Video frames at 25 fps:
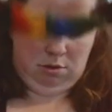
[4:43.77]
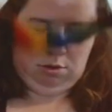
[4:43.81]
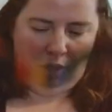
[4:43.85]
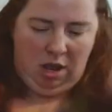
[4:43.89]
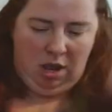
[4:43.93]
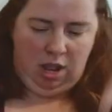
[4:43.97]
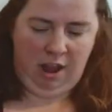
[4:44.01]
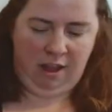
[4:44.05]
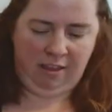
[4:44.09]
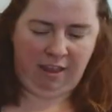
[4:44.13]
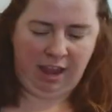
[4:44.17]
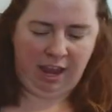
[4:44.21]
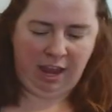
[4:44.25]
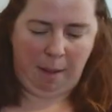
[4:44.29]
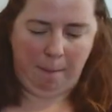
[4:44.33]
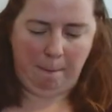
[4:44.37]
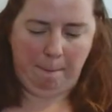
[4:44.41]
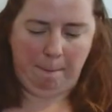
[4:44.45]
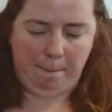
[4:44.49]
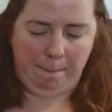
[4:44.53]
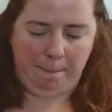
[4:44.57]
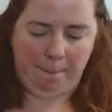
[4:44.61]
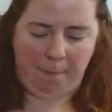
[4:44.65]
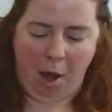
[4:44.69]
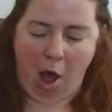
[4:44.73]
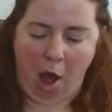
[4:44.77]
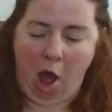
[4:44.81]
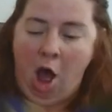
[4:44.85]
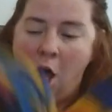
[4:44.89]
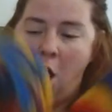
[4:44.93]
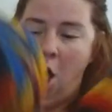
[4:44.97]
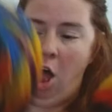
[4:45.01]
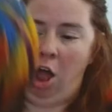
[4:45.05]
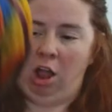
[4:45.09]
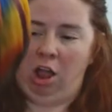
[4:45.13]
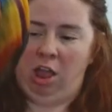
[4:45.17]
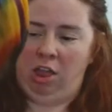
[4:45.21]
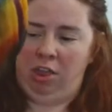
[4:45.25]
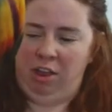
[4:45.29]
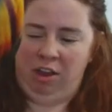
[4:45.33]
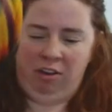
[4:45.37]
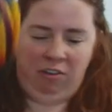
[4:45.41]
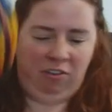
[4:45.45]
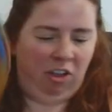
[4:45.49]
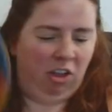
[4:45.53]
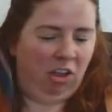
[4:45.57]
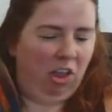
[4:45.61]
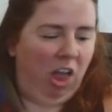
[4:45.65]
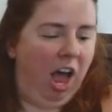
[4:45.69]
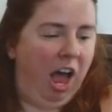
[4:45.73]
it's like a ball. There's
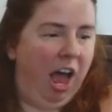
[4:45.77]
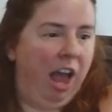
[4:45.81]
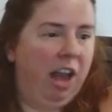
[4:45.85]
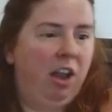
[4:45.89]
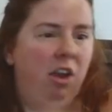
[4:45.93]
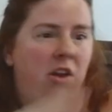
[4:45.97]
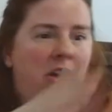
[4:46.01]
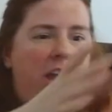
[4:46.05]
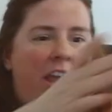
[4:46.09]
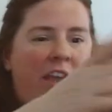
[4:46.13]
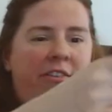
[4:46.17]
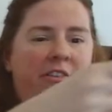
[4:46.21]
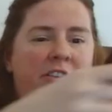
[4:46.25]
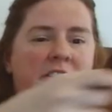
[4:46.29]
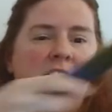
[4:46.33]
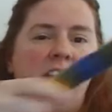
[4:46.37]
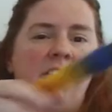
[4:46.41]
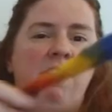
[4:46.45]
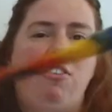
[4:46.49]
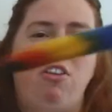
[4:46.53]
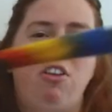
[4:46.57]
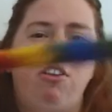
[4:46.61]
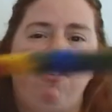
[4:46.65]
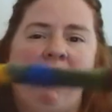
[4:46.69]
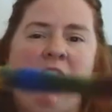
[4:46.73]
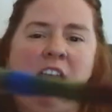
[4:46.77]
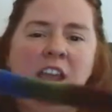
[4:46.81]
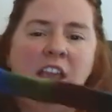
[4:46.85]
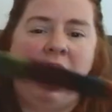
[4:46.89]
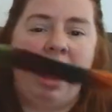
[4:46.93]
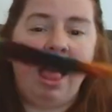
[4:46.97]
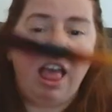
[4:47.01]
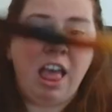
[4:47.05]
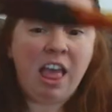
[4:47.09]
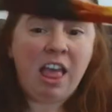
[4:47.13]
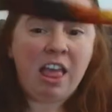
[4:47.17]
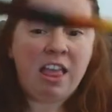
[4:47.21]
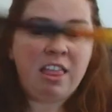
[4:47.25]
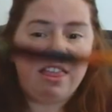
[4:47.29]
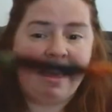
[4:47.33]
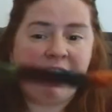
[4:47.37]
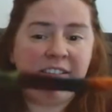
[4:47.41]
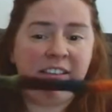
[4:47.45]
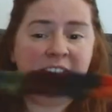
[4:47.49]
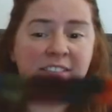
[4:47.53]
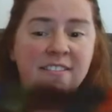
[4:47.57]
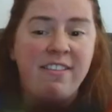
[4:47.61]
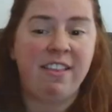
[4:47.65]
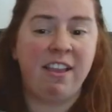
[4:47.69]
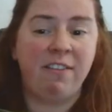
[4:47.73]
a lot. Okay, so this looks like, this
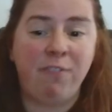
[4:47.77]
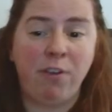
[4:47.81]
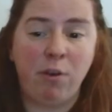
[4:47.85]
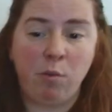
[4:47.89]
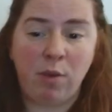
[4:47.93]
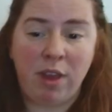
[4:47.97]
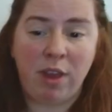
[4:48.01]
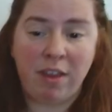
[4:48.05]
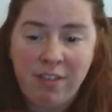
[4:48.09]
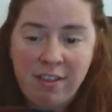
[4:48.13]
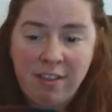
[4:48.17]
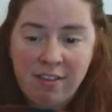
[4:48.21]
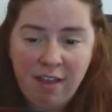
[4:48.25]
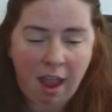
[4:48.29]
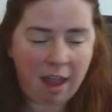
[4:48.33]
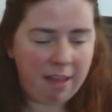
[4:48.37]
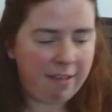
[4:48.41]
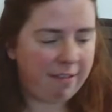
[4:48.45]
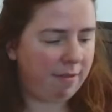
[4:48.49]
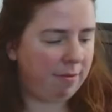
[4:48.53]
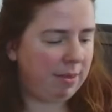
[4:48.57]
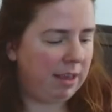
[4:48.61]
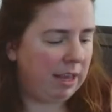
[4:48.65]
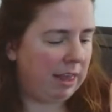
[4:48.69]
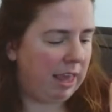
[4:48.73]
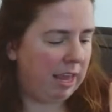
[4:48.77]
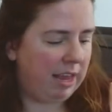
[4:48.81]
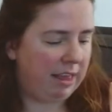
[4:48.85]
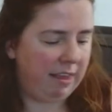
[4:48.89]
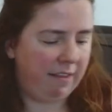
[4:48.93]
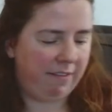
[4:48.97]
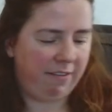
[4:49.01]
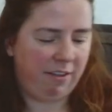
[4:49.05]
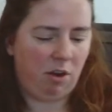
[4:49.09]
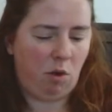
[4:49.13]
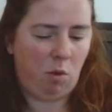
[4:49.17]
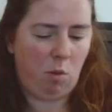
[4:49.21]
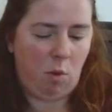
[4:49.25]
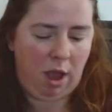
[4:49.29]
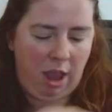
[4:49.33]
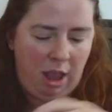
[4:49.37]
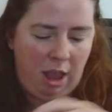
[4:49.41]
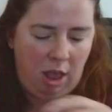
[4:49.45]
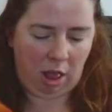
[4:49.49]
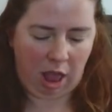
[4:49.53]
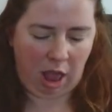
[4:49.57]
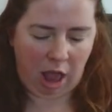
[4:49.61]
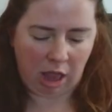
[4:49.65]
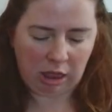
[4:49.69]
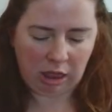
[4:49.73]
is different. We haven't had something like this in a
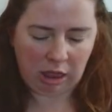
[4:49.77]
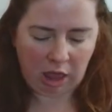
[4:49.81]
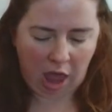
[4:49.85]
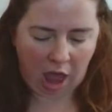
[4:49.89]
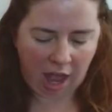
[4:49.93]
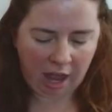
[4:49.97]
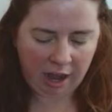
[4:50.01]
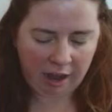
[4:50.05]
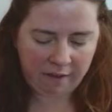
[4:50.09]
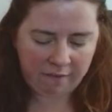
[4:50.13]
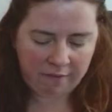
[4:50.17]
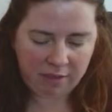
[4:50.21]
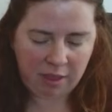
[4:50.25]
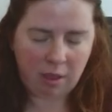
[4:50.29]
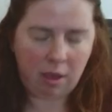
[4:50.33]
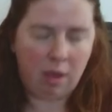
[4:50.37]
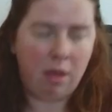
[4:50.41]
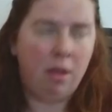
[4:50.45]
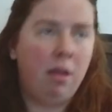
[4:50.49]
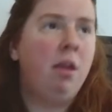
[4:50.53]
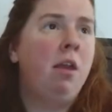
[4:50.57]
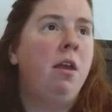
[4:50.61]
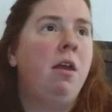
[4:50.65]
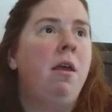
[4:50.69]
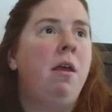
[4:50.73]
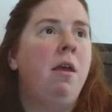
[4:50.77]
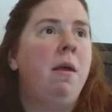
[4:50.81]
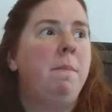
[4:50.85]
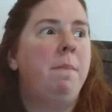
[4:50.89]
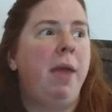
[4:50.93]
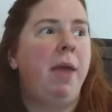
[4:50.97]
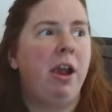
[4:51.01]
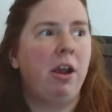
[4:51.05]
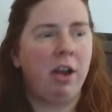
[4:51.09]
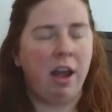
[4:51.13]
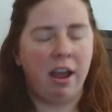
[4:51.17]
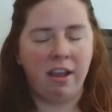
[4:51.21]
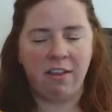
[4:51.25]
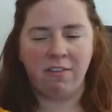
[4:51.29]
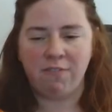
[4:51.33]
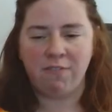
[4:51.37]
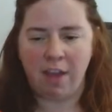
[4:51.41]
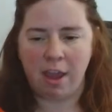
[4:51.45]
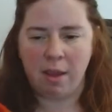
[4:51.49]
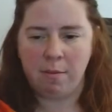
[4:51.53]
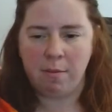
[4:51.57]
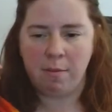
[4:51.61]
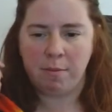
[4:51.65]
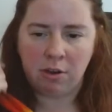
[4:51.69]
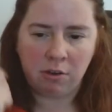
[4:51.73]
while. A lot of the Paradise
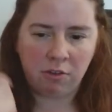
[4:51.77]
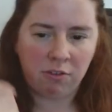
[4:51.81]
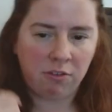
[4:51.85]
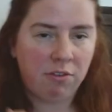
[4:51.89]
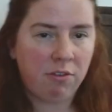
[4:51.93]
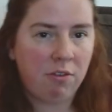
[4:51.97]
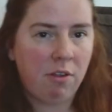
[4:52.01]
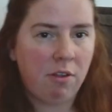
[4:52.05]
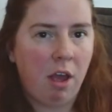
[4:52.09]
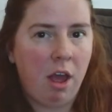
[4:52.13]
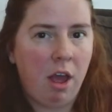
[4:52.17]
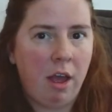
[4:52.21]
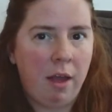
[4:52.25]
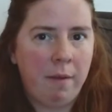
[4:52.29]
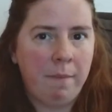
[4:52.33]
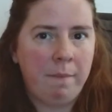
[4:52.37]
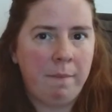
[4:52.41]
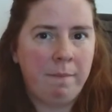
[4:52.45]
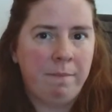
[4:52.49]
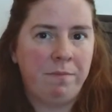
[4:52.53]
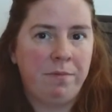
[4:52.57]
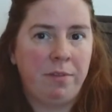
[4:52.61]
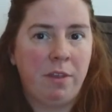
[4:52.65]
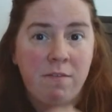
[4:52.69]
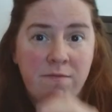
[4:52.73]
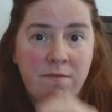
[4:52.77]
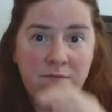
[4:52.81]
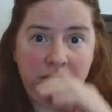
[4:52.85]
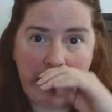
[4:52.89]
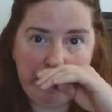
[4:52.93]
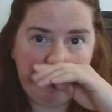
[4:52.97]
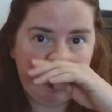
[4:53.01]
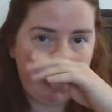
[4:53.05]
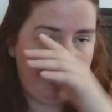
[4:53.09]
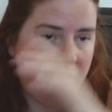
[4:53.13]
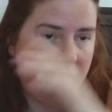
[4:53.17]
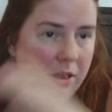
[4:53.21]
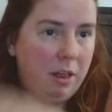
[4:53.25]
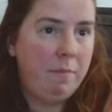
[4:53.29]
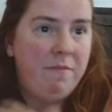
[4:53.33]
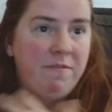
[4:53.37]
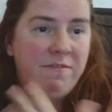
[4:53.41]
Fibers um, Fiber Club